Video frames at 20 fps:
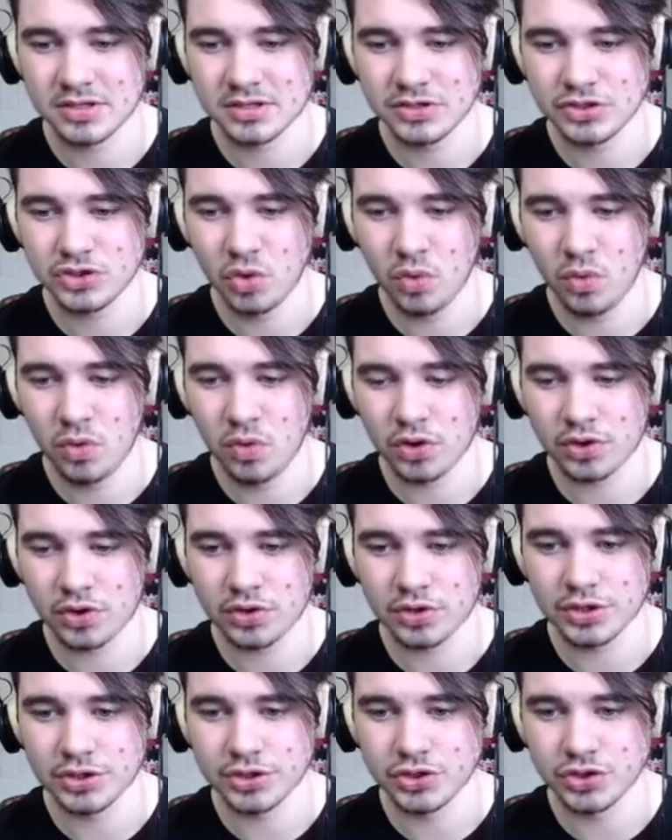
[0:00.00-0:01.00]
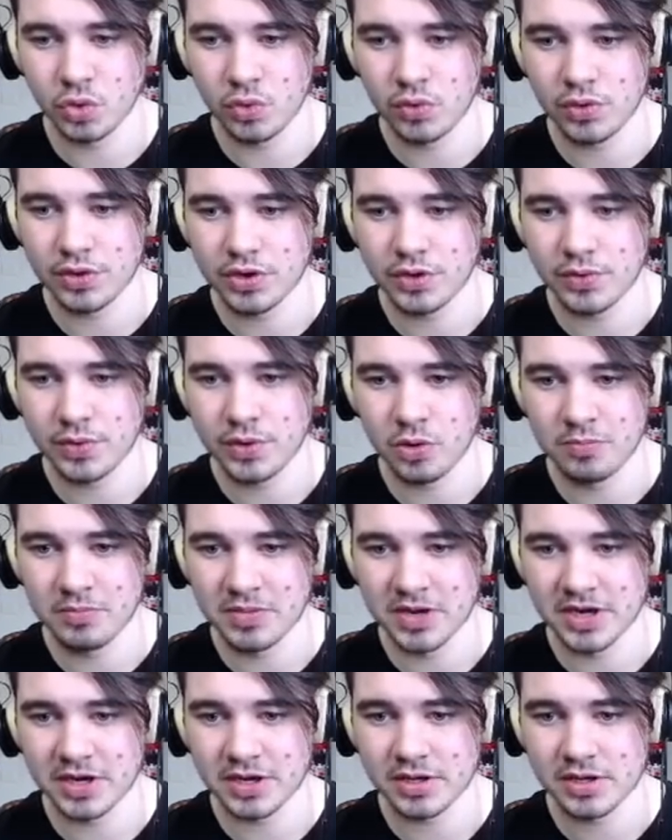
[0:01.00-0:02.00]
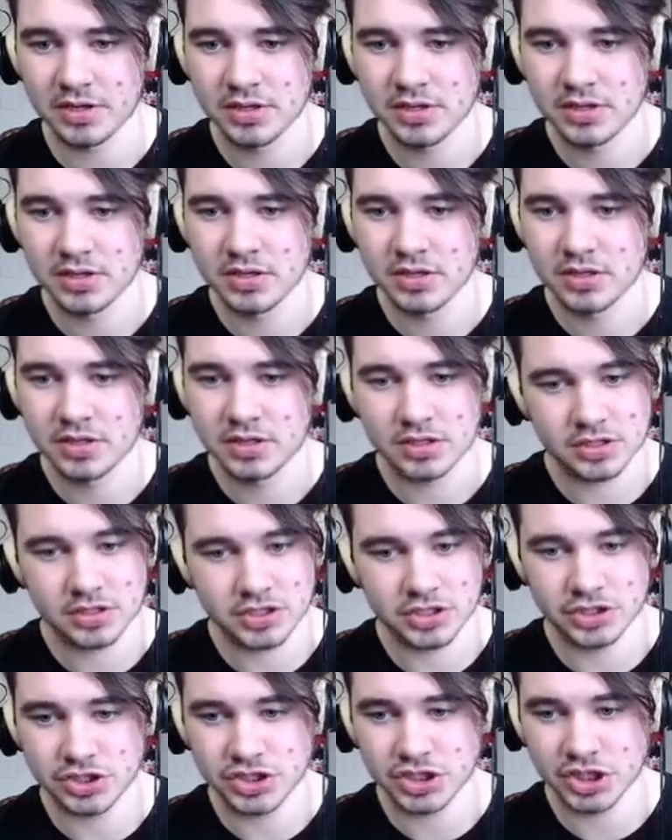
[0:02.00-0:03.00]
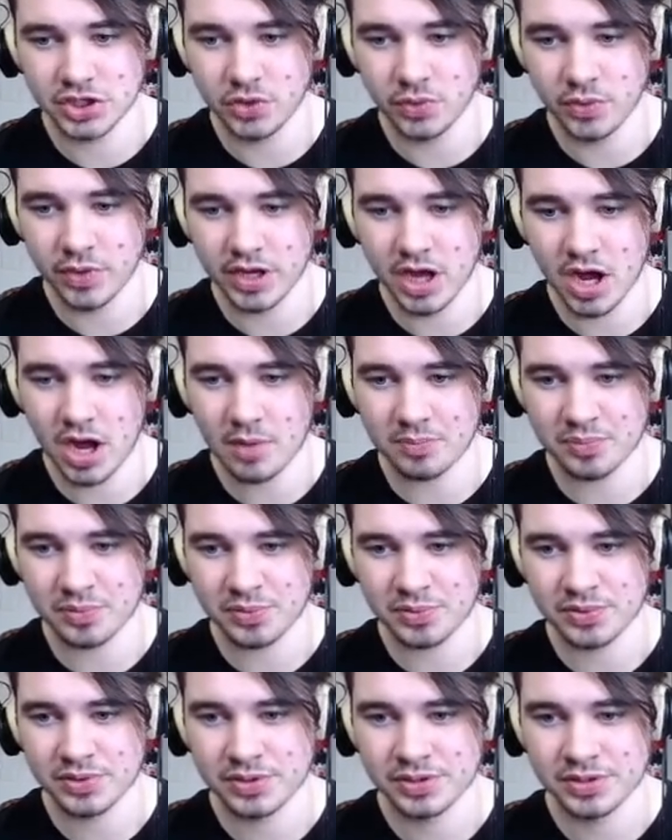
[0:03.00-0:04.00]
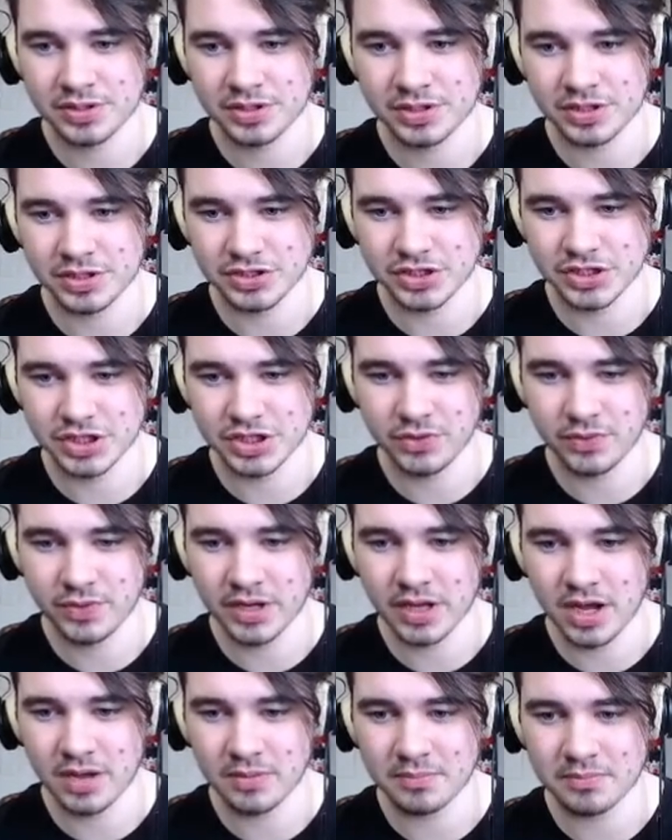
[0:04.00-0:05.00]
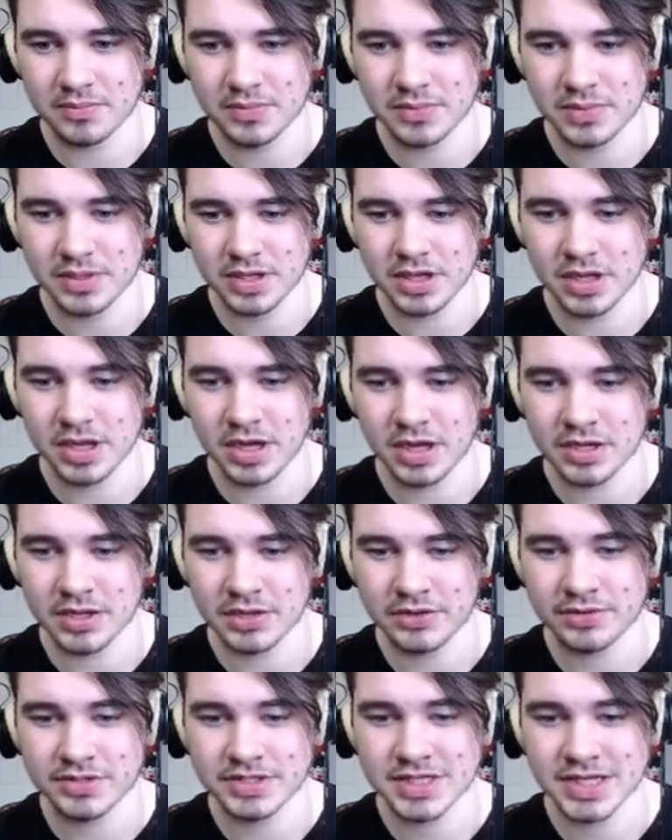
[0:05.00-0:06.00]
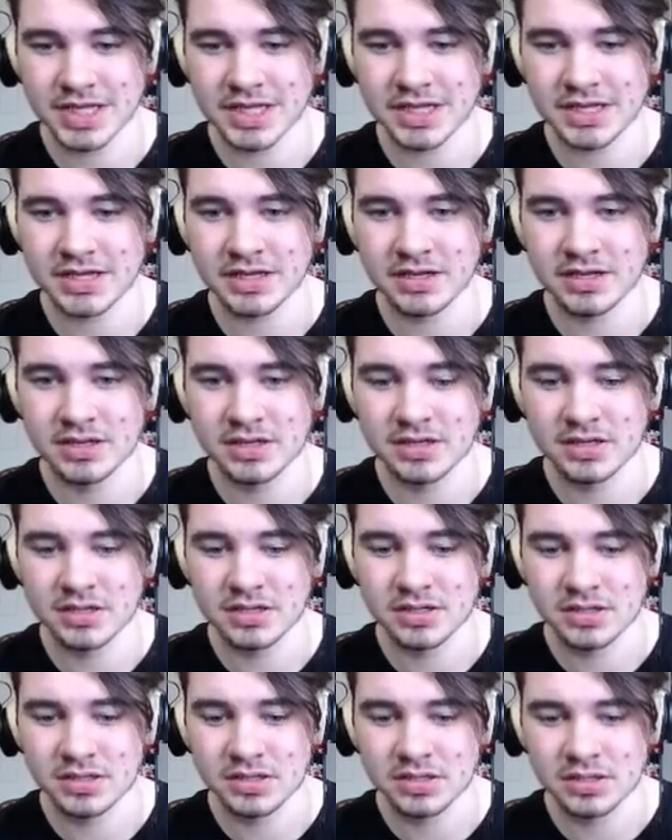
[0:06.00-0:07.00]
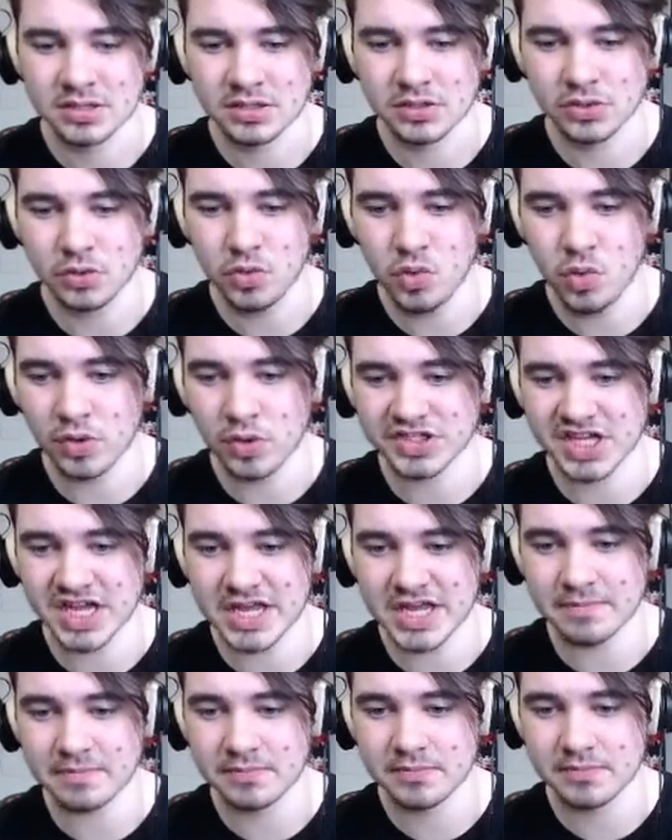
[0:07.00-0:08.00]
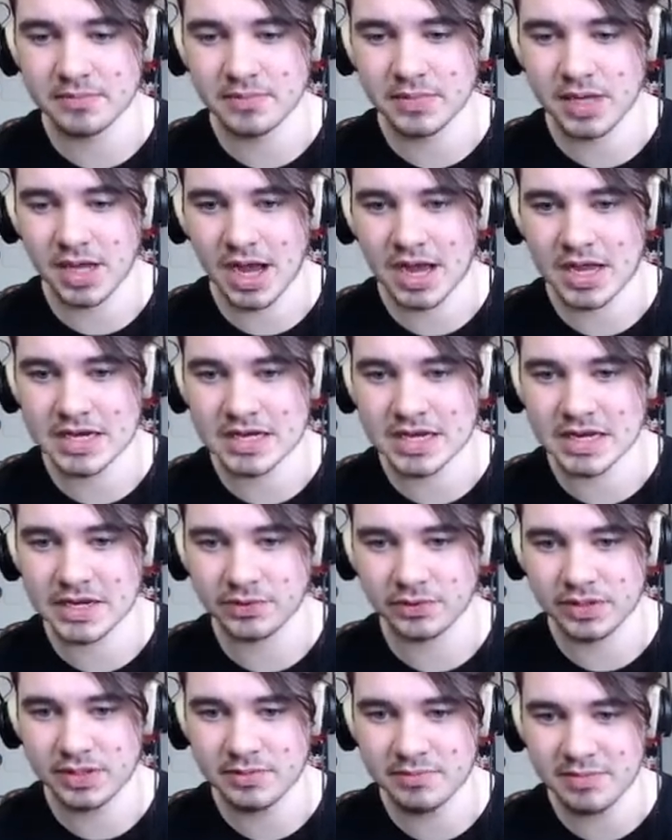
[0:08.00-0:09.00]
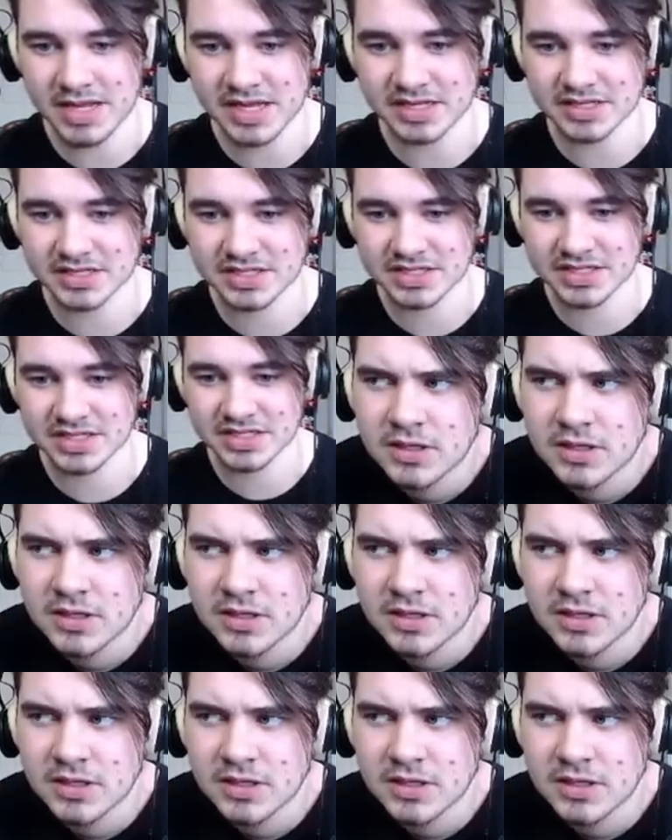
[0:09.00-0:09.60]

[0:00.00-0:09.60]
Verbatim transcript: door. Door don't open. Continuing up. Continuing up. Uh, there was a... Ooh, a tape. I nearly missed.